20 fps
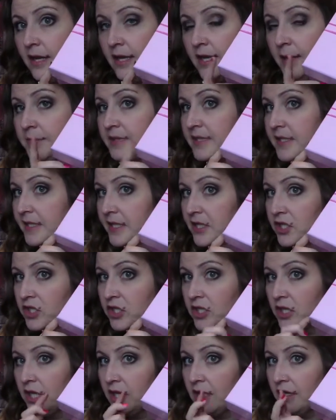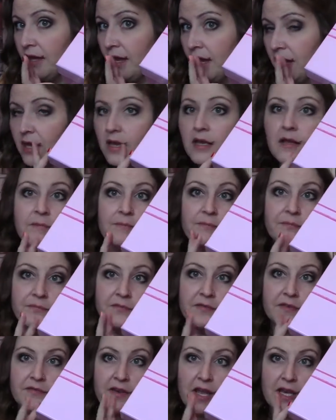limited edition
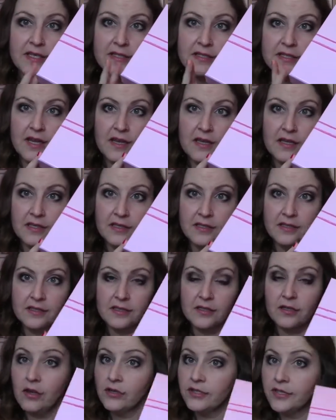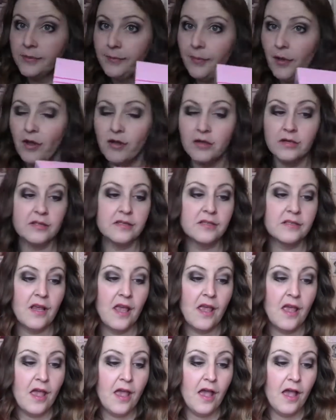Valentine's glossy box.
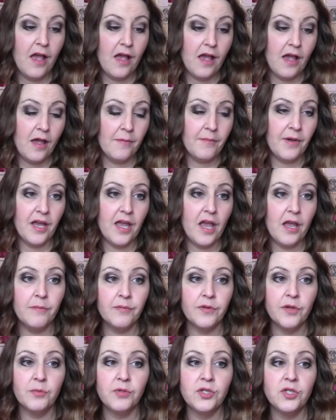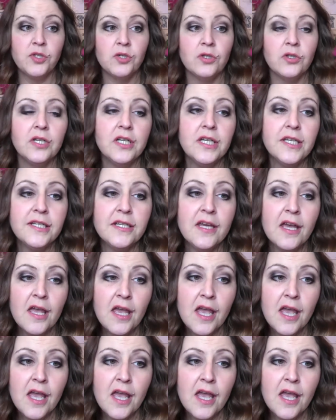I hope you enjoyed.